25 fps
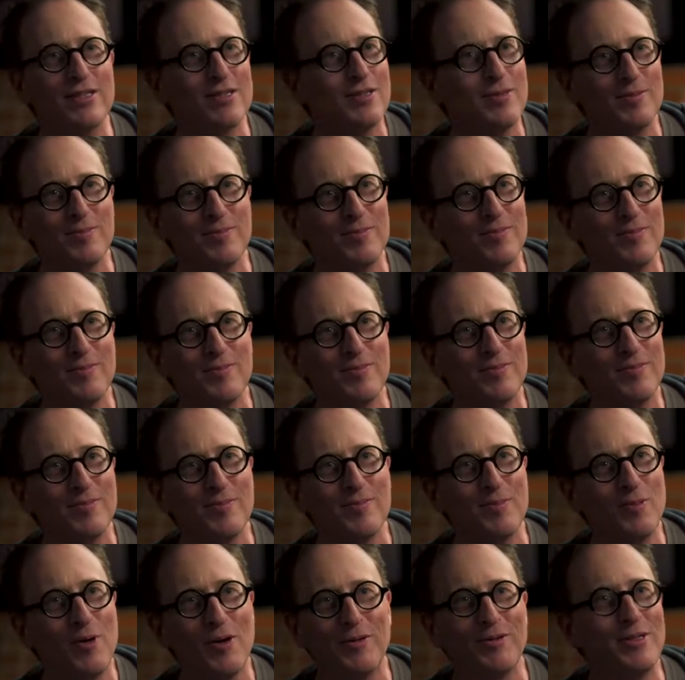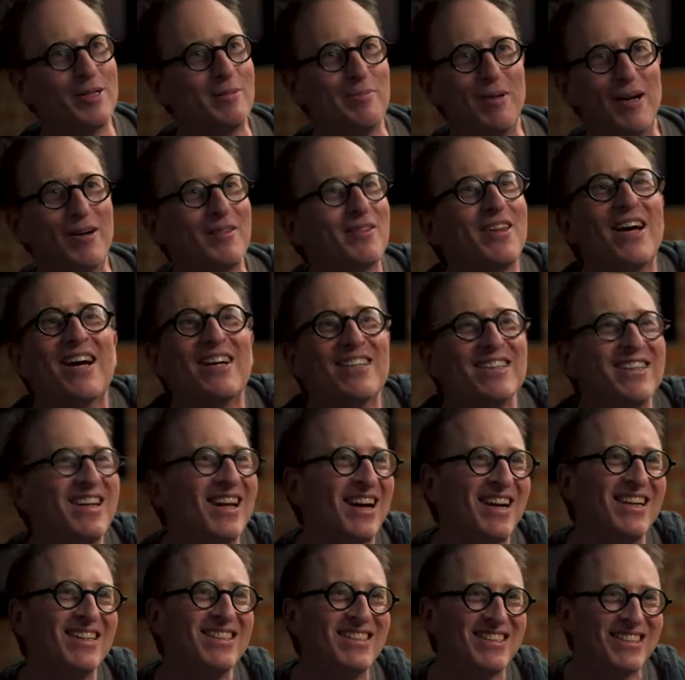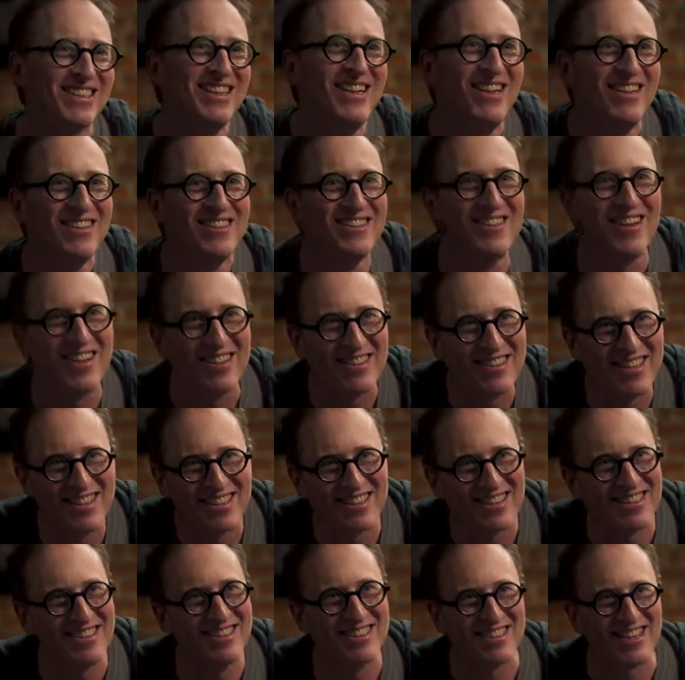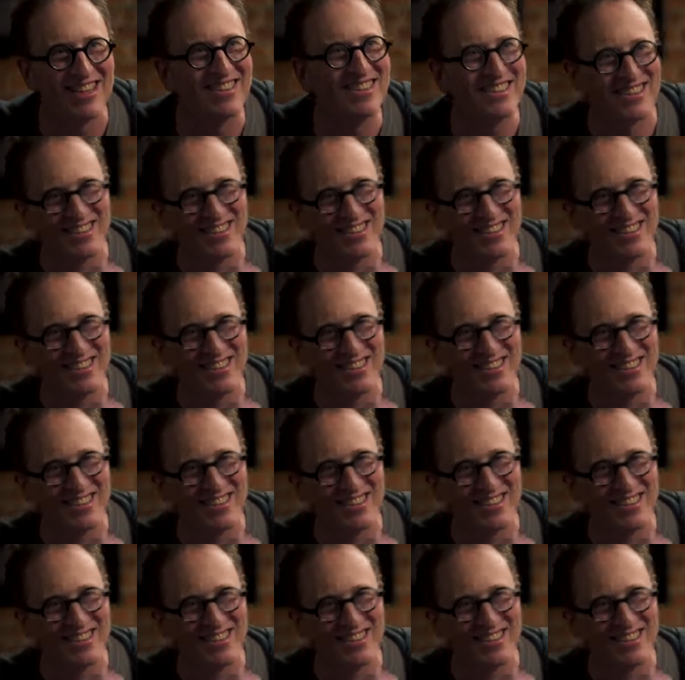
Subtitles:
to worry about that night rather than